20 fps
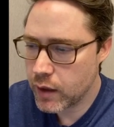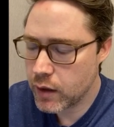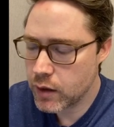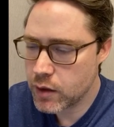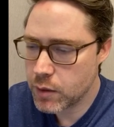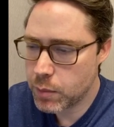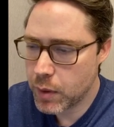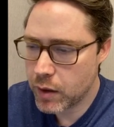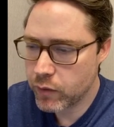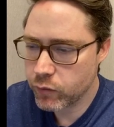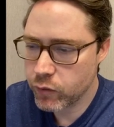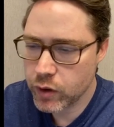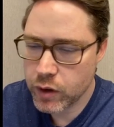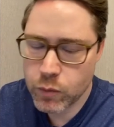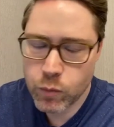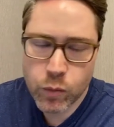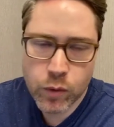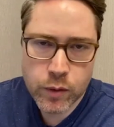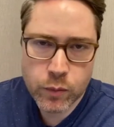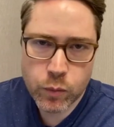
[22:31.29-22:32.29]
It's about really
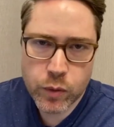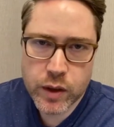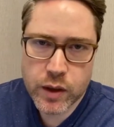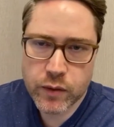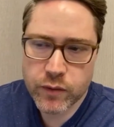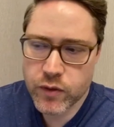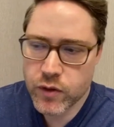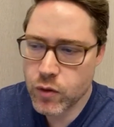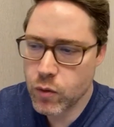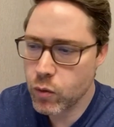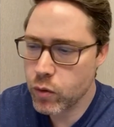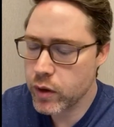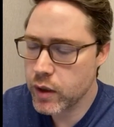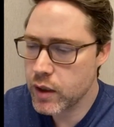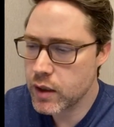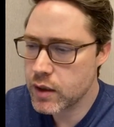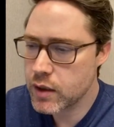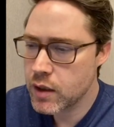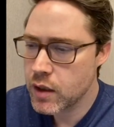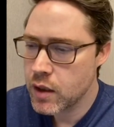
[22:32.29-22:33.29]
1 week of
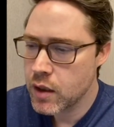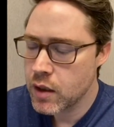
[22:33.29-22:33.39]
soreness,